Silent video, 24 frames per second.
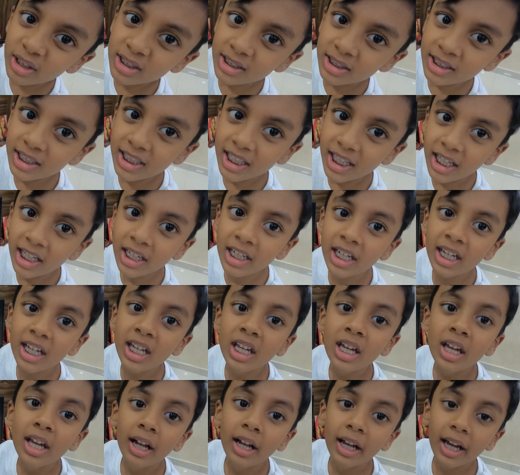its
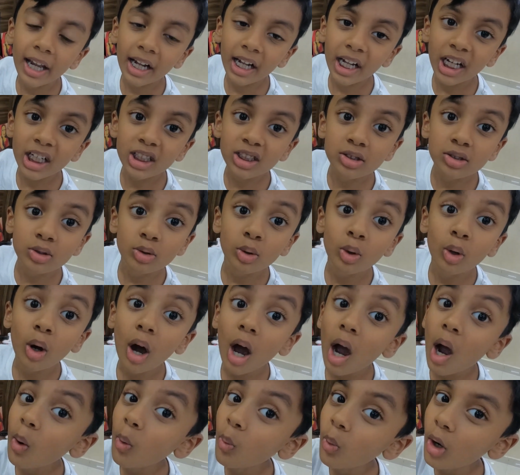DNA connects to
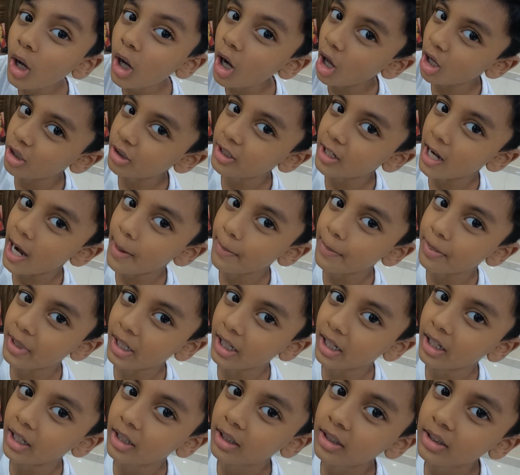a
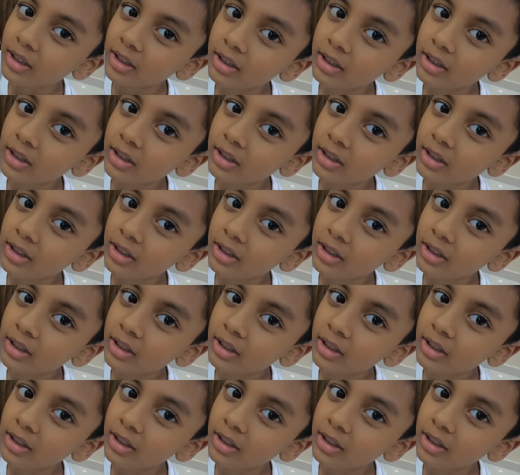velociraptor.